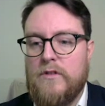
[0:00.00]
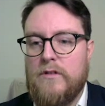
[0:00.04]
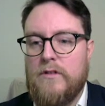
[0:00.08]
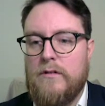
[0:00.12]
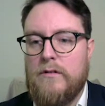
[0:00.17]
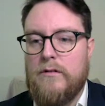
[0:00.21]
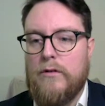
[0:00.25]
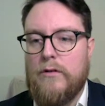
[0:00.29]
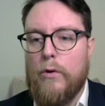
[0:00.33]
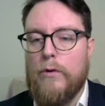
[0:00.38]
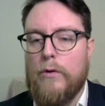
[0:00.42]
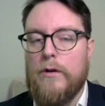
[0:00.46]

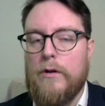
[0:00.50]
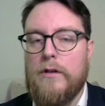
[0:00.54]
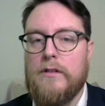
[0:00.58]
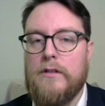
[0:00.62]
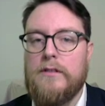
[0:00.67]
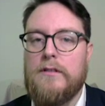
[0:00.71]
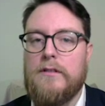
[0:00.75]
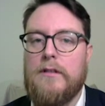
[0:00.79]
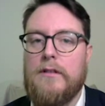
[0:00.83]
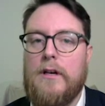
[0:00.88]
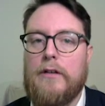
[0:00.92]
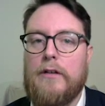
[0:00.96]

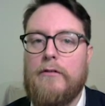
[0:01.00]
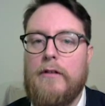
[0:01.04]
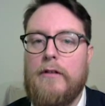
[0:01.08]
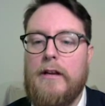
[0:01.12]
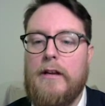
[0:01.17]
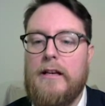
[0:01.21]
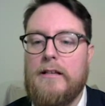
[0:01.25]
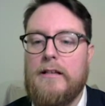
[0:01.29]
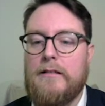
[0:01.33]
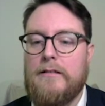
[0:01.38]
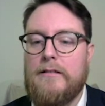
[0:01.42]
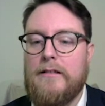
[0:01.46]
Corners, our
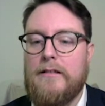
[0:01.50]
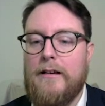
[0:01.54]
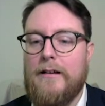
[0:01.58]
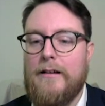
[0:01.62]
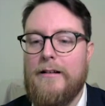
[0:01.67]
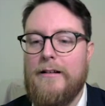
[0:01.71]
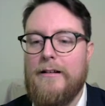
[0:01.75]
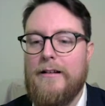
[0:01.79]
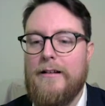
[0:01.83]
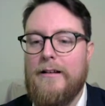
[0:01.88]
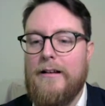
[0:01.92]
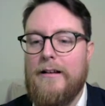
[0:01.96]
greatest
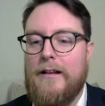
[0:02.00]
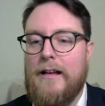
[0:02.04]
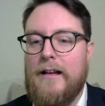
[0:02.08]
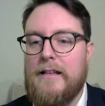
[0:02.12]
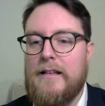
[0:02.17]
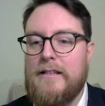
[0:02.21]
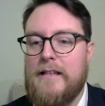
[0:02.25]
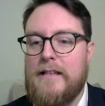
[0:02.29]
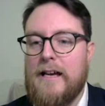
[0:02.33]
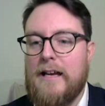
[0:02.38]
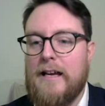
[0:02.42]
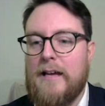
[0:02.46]

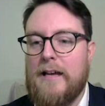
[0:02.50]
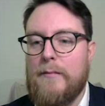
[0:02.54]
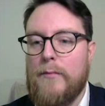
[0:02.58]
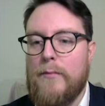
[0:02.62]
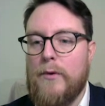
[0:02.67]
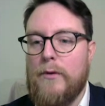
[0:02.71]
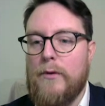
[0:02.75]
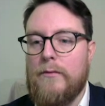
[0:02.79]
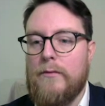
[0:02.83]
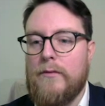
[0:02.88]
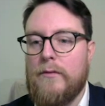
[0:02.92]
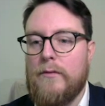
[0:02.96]
attacking
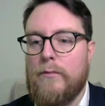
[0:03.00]
moves.